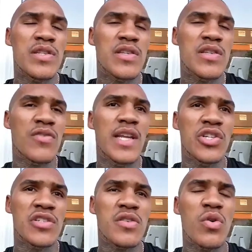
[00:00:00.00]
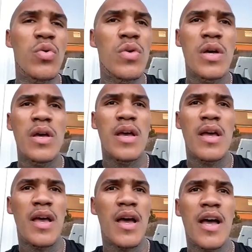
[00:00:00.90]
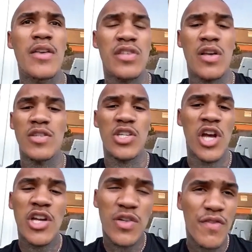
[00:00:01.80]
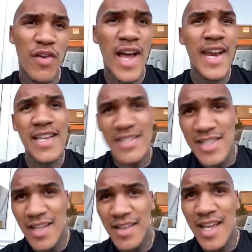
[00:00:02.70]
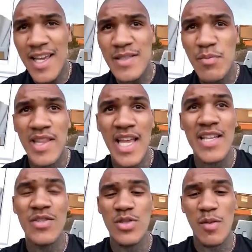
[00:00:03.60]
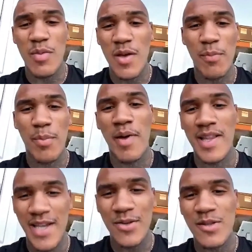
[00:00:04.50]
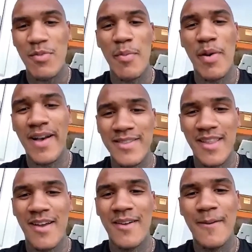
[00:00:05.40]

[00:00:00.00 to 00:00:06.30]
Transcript: a religious school. I used to go to church on Fridays, Sundays. My dad used to be a pastor.